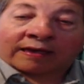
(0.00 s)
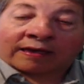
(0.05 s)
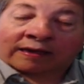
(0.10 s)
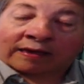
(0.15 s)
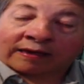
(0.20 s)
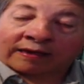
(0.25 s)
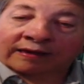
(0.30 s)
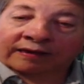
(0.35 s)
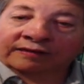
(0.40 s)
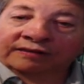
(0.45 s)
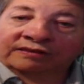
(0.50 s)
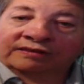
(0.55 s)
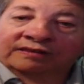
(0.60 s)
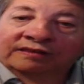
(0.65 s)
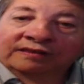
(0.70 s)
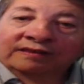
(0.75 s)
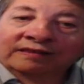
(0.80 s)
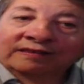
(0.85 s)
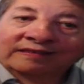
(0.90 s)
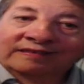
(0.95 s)

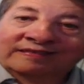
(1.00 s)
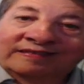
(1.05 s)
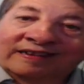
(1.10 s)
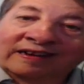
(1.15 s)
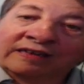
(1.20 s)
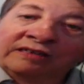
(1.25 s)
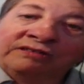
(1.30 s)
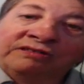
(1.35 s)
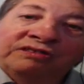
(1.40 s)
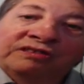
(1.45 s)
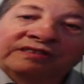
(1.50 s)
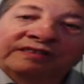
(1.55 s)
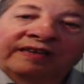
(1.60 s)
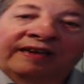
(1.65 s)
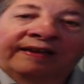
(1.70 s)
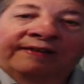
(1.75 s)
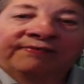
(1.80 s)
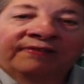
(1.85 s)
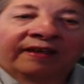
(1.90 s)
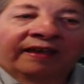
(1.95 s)
his gun
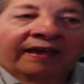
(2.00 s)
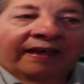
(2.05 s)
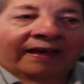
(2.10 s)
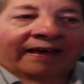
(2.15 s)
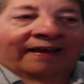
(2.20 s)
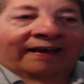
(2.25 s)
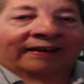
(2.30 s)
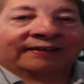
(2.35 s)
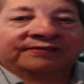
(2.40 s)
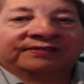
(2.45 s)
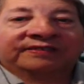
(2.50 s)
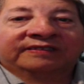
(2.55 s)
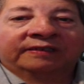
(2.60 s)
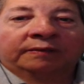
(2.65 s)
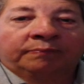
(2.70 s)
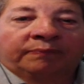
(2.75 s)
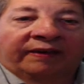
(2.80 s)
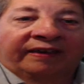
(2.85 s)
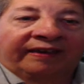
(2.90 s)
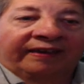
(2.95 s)
safe has
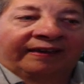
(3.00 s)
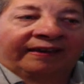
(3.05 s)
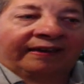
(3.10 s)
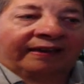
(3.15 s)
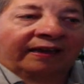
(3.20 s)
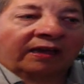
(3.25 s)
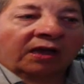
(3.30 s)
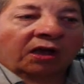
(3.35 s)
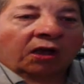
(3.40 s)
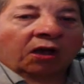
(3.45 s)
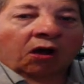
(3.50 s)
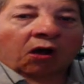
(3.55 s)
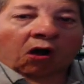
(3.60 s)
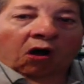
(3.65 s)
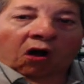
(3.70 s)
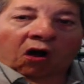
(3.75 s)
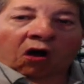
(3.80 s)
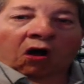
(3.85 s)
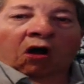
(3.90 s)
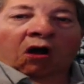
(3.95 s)
to be
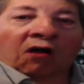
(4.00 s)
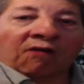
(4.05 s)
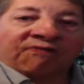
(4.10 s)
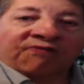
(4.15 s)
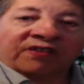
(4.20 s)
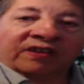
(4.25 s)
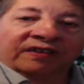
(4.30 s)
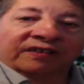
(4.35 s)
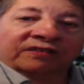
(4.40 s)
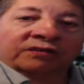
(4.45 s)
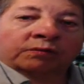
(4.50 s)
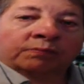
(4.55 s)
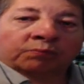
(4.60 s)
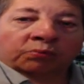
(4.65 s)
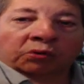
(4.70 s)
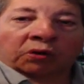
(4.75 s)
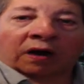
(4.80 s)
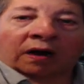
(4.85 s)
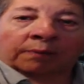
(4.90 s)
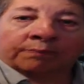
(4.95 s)
off his
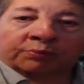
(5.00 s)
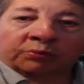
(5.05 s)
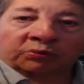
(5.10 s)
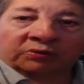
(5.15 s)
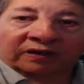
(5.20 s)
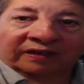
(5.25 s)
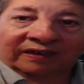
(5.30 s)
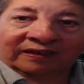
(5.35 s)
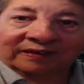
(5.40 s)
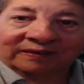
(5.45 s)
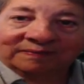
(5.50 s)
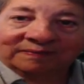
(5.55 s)
property.